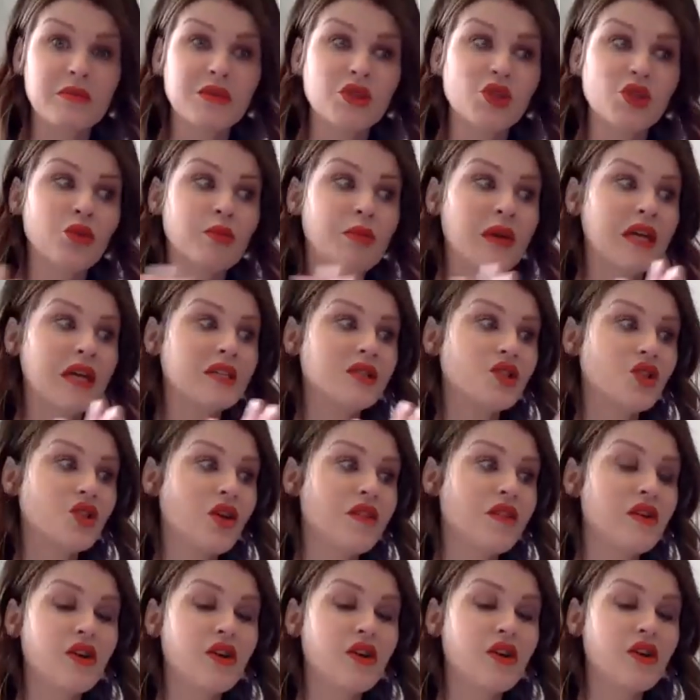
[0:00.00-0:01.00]
So, based on
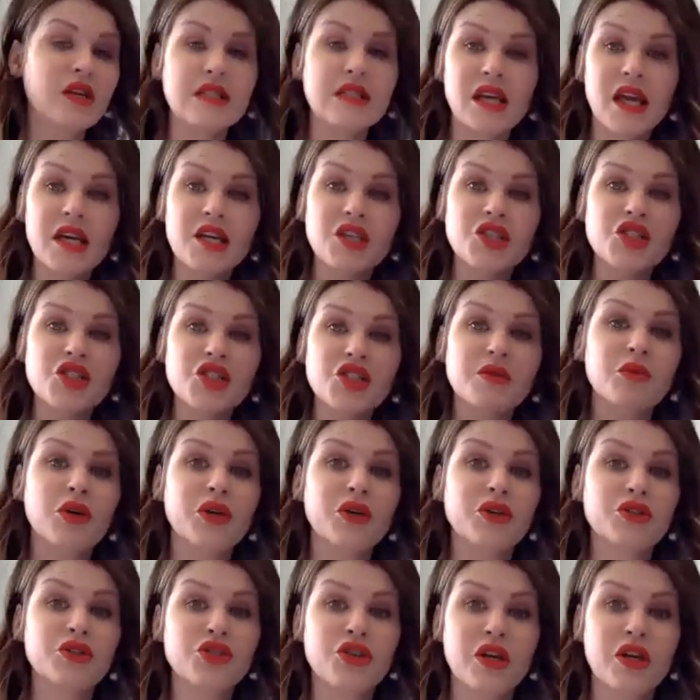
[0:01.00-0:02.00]
their indication,
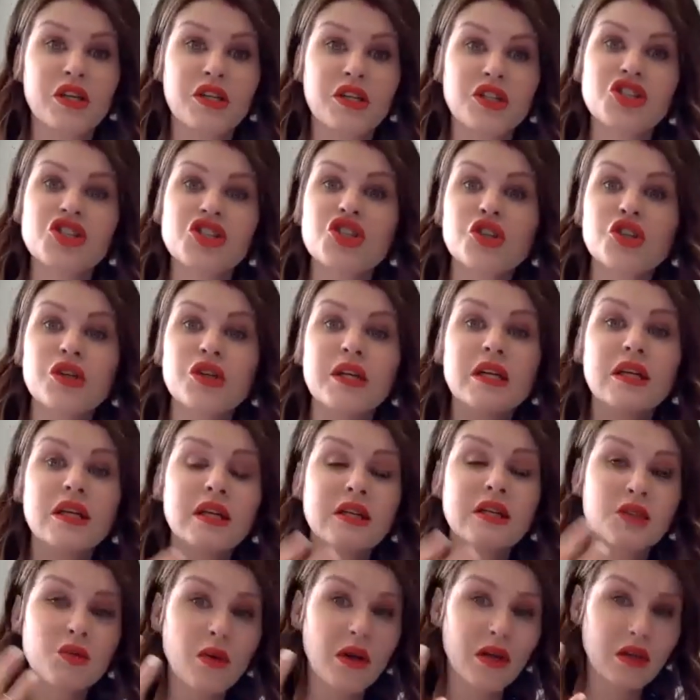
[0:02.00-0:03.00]
what you're trying to treat,
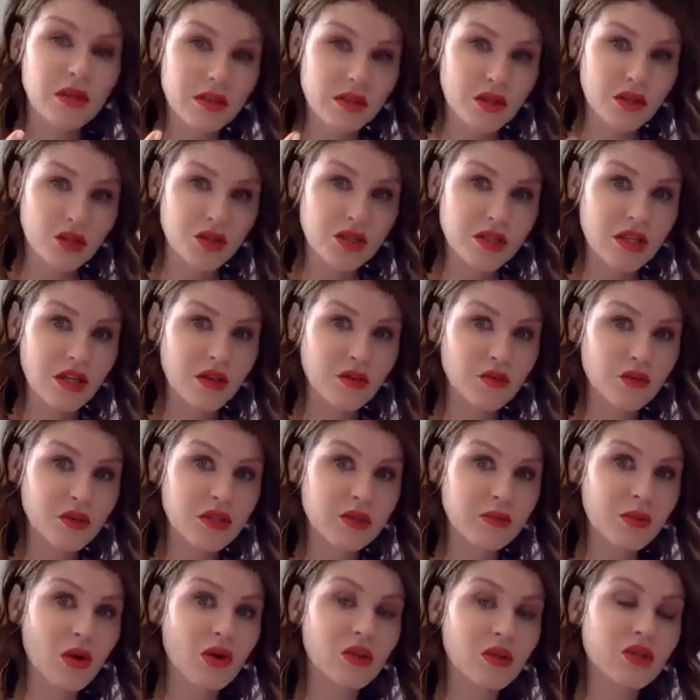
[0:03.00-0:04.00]
as well as their skin
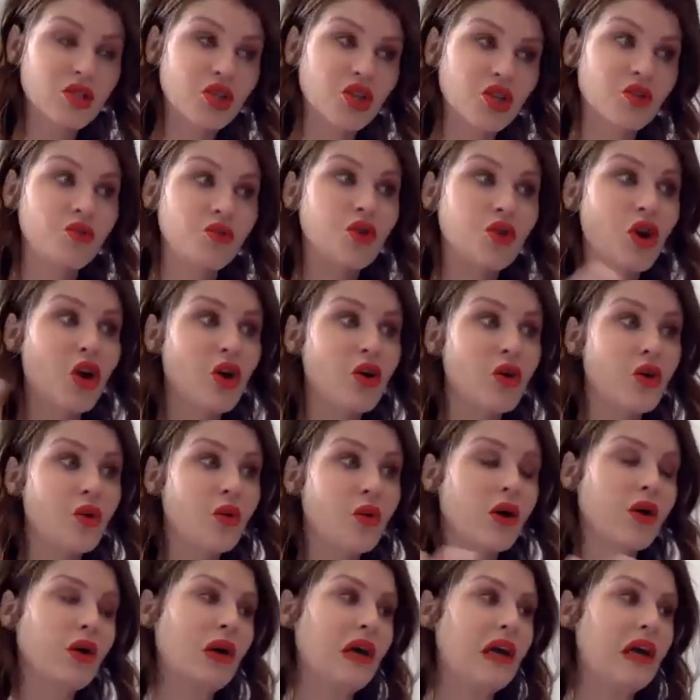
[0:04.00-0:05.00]
response, you know,
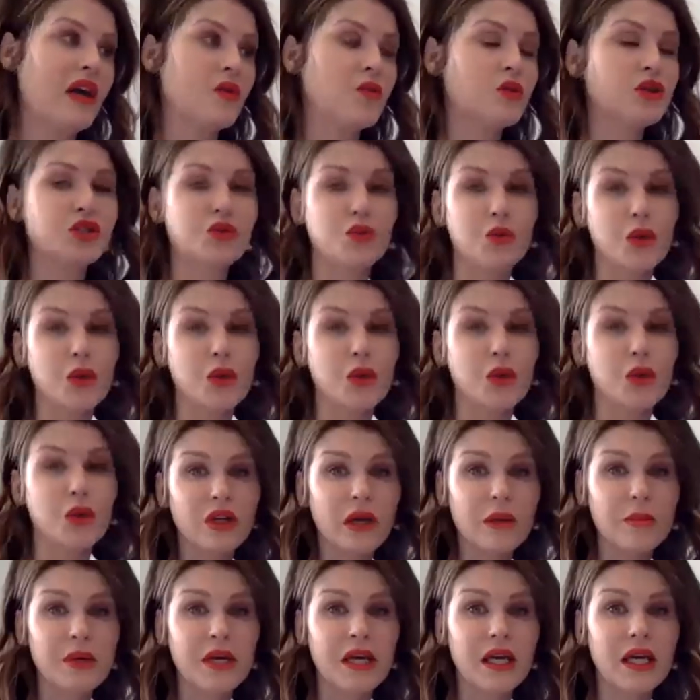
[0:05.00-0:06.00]
okay, which one should
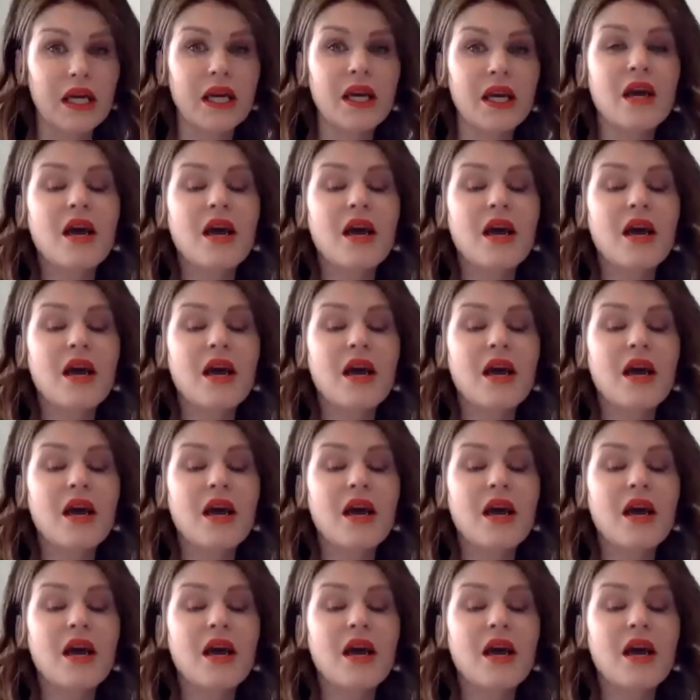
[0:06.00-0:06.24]
I pick?